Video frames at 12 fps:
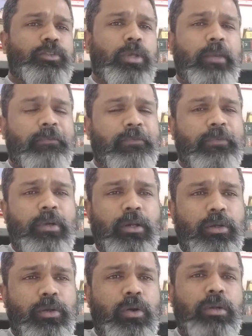So
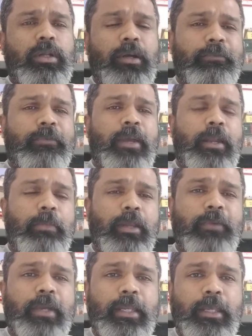you've got a fair bit
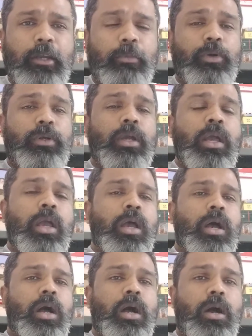of idea about
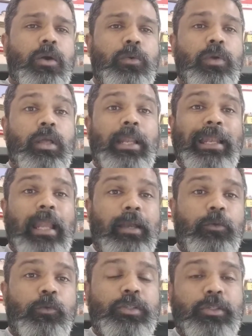how
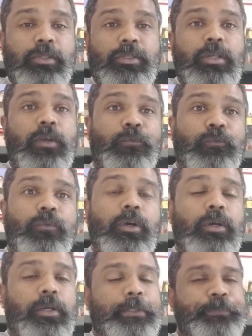languages
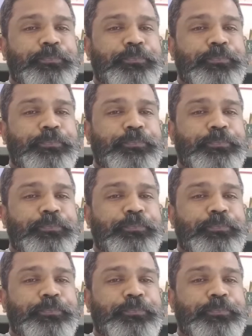work.